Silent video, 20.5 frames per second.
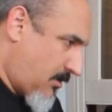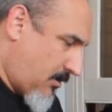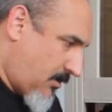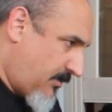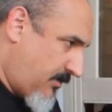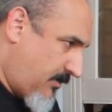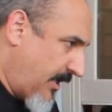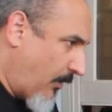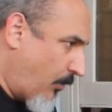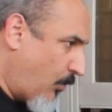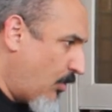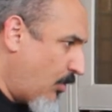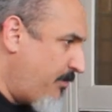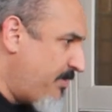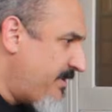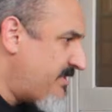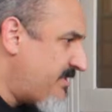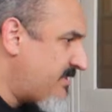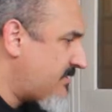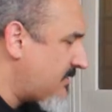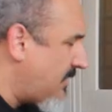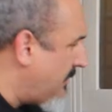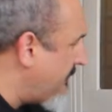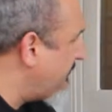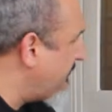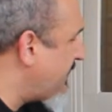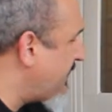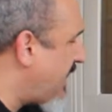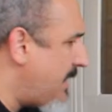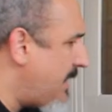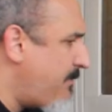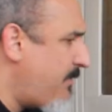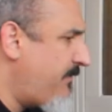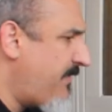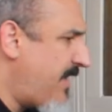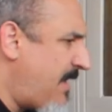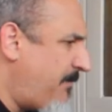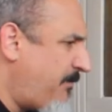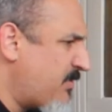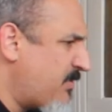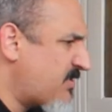There will be some type of
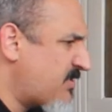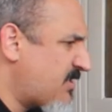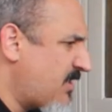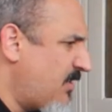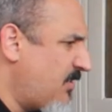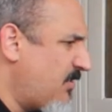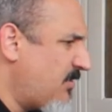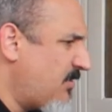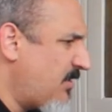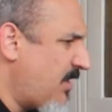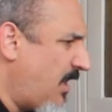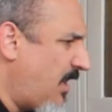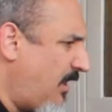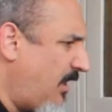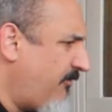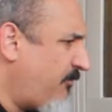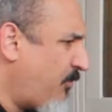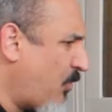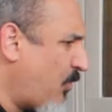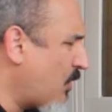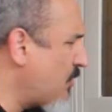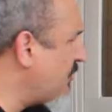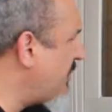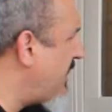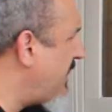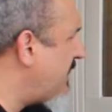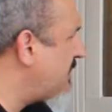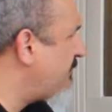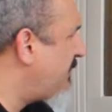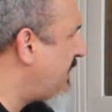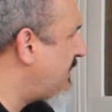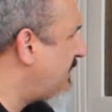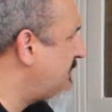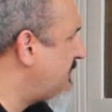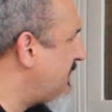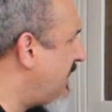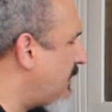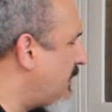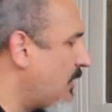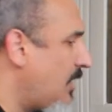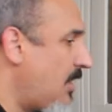episode of Porchcast
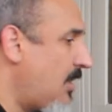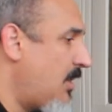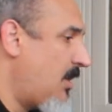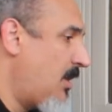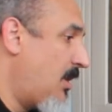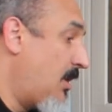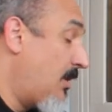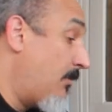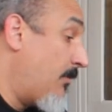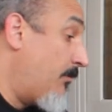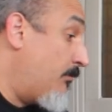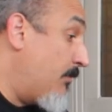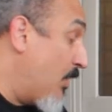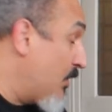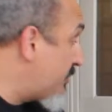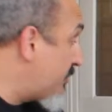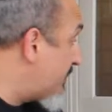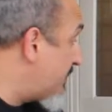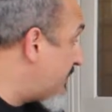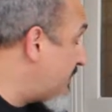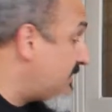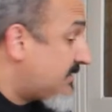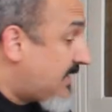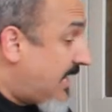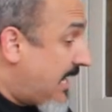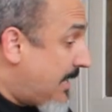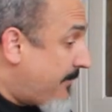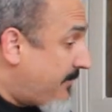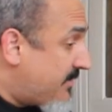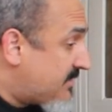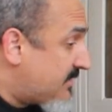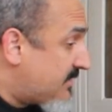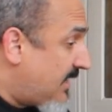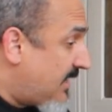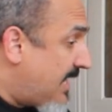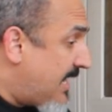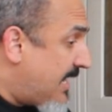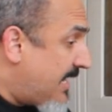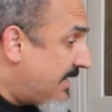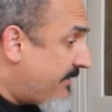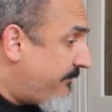Pottstown. Mm-hmm. Most of the time it's
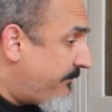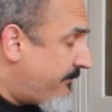live.